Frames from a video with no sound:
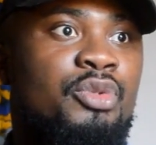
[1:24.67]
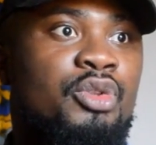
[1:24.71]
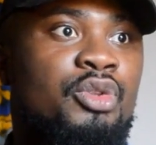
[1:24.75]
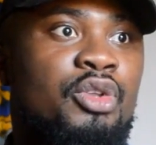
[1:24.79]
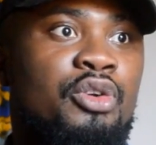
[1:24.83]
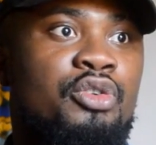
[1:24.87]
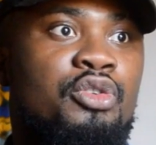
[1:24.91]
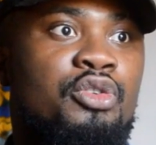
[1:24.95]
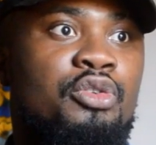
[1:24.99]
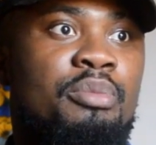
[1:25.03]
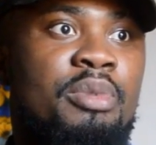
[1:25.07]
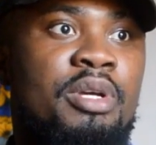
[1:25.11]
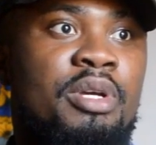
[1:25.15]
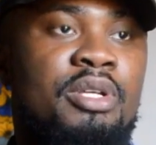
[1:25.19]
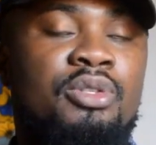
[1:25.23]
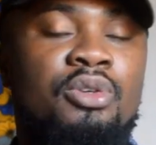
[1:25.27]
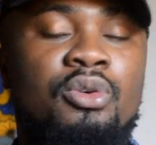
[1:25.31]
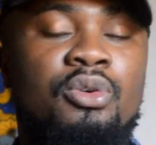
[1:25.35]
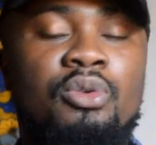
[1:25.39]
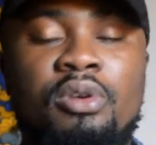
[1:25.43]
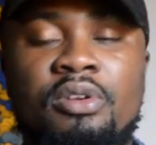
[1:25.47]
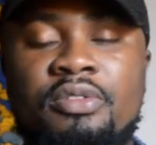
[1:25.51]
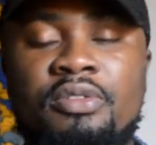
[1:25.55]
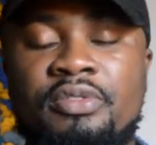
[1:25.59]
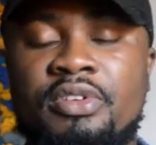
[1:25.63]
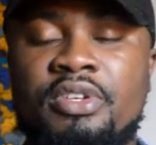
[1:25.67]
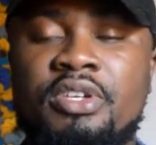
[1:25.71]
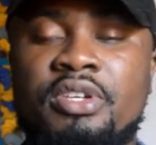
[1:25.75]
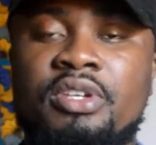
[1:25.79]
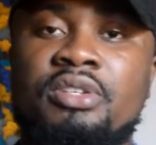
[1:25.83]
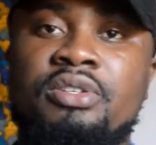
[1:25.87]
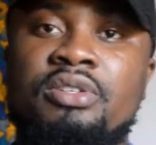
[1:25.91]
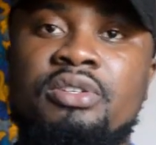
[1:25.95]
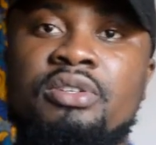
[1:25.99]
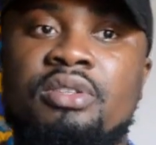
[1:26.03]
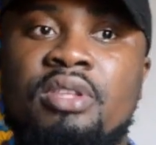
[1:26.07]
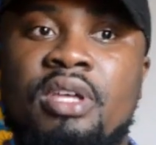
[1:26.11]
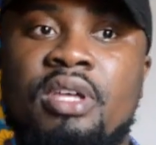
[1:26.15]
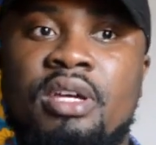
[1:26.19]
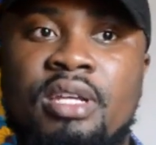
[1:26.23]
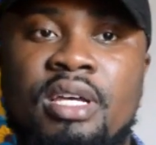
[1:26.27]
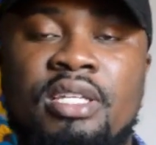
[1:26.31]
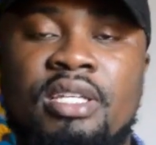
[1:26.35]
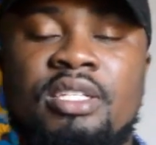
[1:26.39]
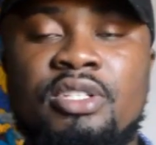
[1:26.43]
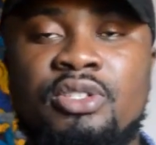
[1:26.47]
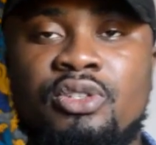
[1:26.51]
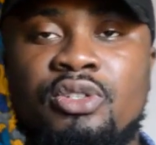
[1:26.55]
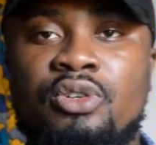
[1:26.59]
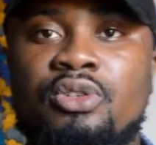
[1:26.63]
document or qualification, and
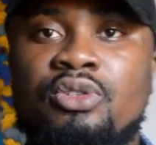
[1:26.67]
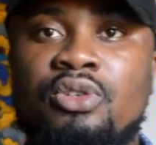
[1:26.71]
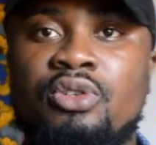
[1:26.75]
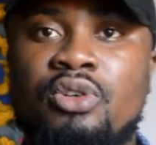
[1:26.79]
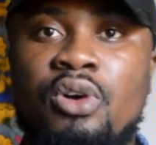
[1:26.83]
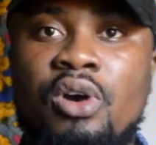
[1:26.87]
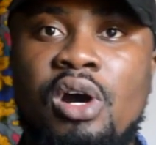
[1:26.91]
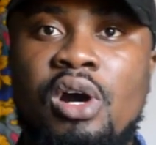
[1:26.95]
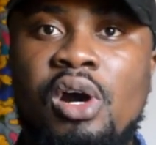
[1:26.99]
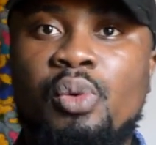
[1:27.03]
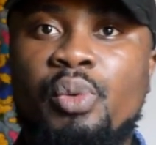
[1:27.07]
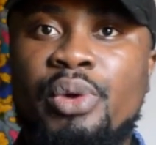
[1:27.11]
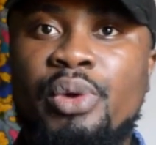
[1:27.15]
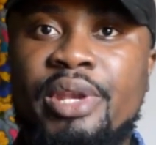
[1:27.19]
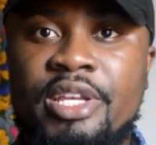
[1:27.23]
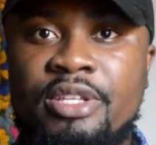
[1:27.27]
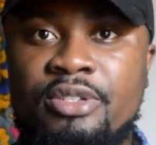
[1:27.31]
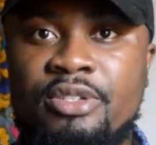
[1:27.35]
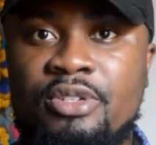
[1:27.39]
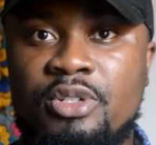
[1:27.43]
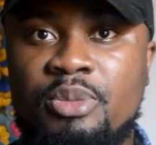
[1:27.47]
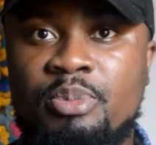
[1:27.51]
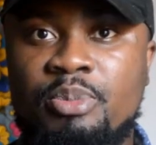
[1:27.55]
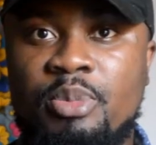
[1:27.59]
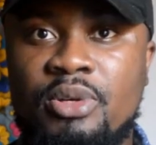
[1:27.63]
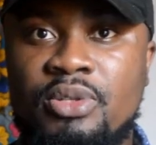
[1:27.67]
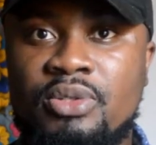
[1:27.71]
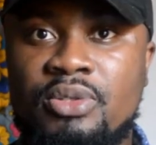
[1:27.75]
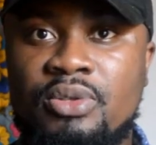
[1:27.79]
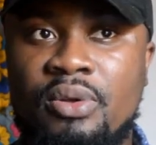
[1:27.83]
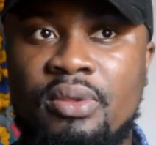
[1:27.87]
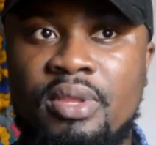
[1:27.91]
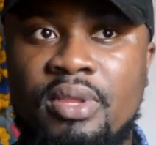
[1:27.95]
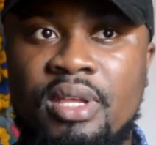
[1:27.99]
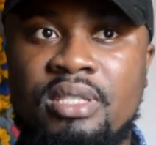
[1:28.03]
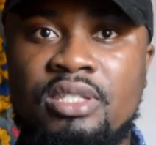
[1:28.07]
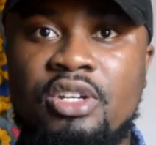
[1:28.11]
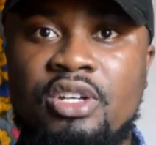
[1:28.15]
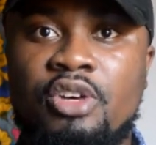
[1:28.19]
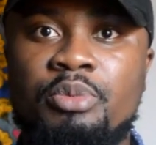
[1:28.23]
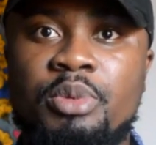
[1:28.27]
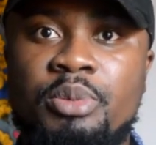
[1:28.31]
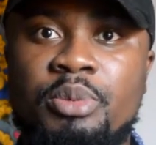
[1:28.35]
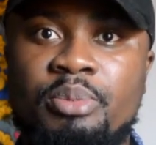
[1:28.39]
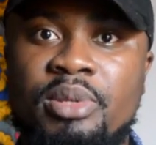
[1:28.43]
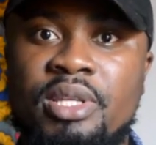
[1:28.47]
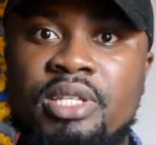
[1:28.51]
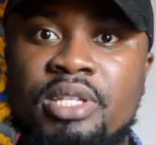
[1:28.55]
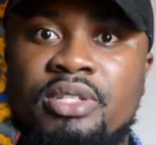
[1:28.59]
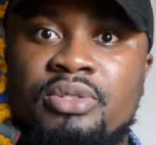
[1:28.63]
Asante Kotoko are willing to sponsor that. I'll be
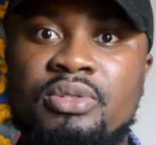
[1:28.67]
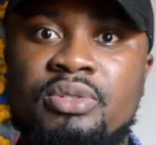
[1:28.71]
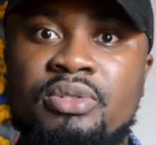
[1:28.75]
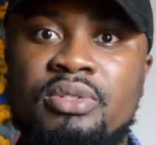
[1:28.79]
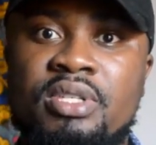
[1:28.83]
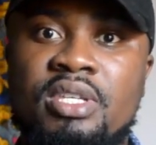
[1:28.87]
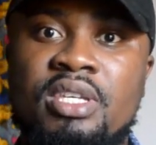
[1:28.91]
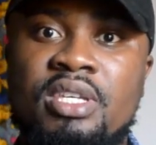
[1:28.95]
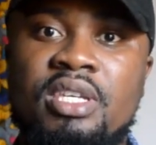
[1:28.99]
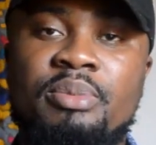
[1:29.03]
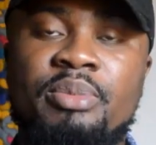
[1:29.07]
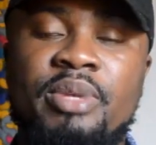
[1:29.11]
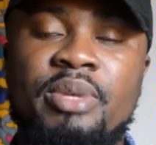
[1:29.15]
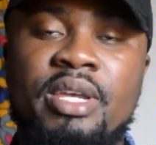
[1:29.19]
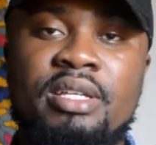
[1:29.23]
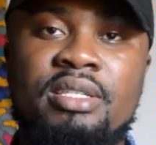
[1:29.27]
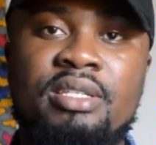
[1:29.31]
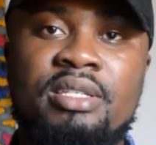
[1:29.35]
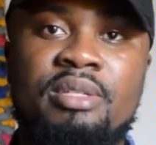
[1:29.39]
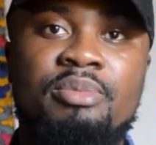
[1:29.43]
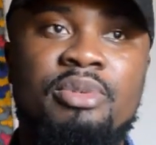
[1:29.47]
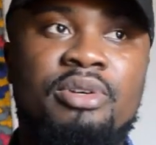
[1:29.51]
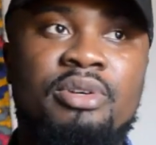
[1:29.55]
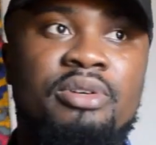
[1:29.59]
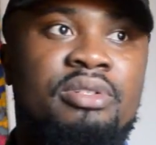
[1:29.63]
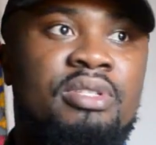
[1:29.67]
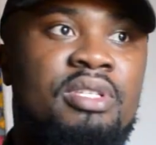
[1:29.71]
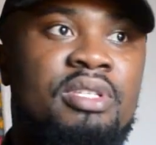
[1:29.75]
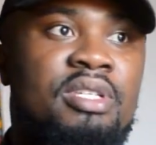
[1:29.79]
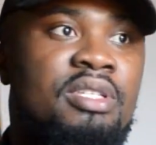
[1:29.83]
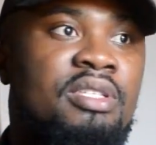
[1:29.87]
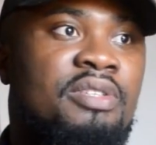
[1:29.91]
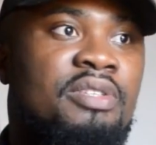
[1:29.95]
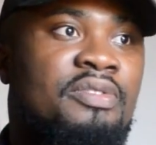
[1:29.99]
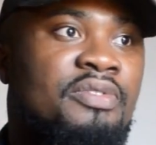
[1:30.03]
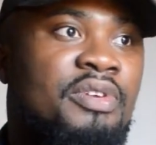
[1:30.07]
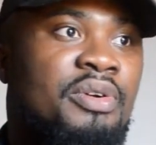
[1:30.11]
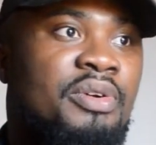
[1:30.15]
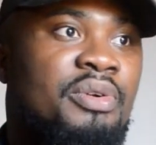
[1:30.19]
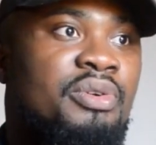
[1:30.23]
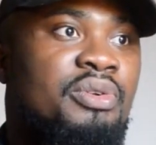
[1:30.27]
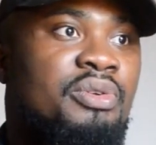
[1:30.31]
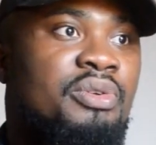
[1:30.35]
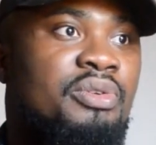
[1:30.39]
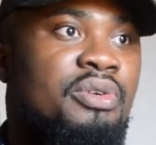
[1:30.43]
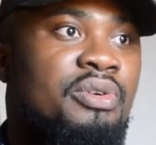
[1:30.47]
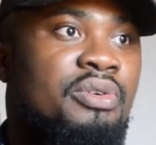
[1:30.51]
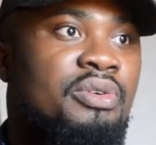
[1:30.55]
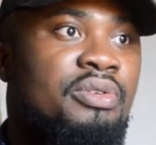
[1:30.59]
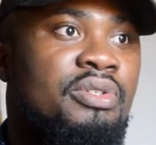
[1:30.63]
pleased to see him get it because he's a very
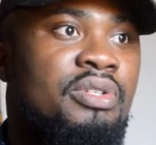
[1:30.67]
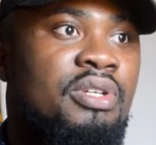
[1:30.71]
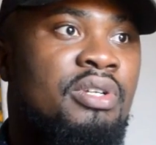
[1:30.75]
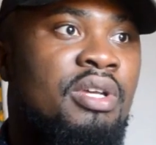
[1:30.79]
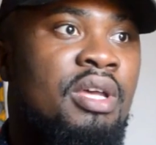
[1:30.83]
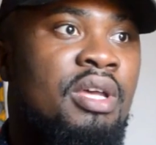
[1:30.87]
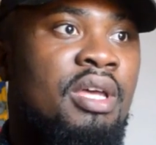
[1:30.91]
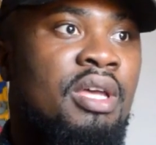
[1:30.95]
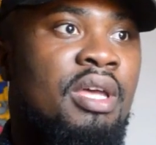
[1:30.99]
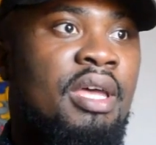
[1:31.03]
good coach.